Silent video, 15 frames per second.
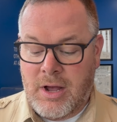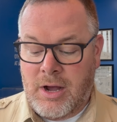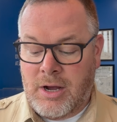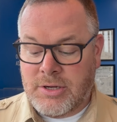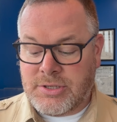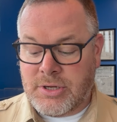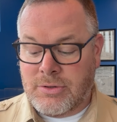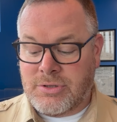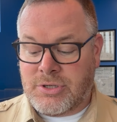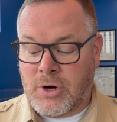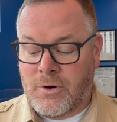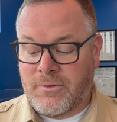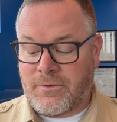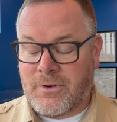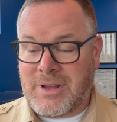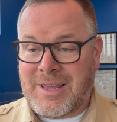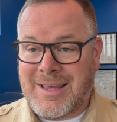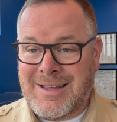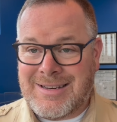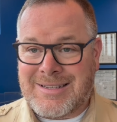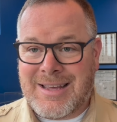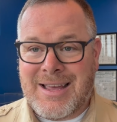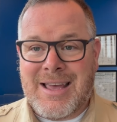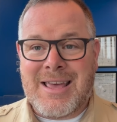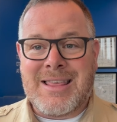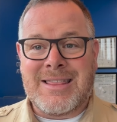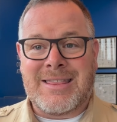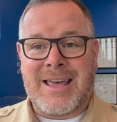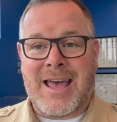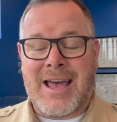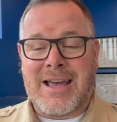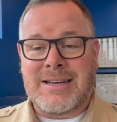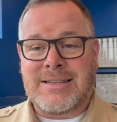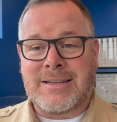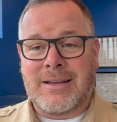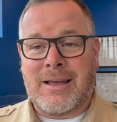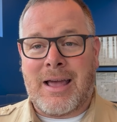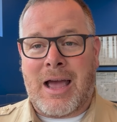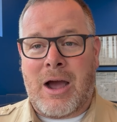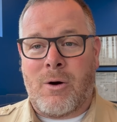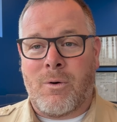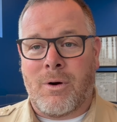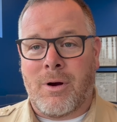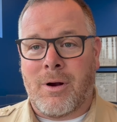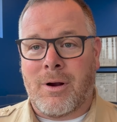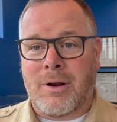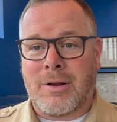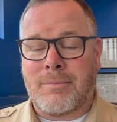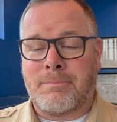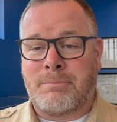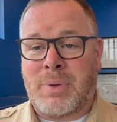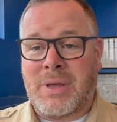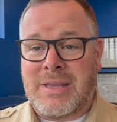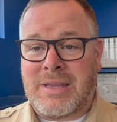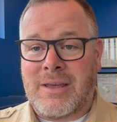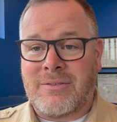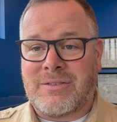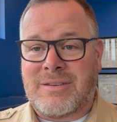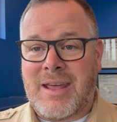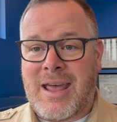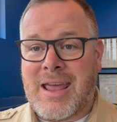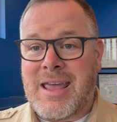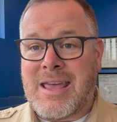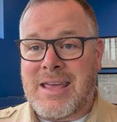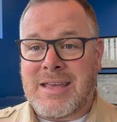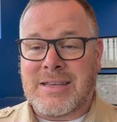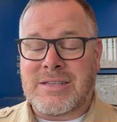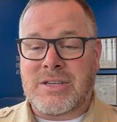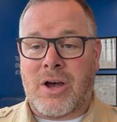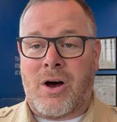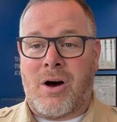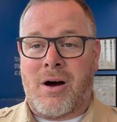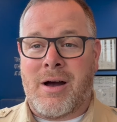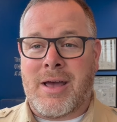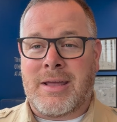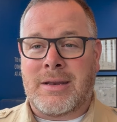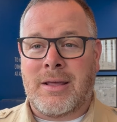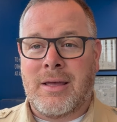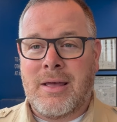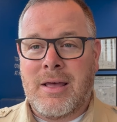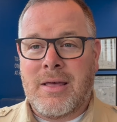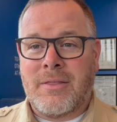Also, don't forget that our Big Gives Day is on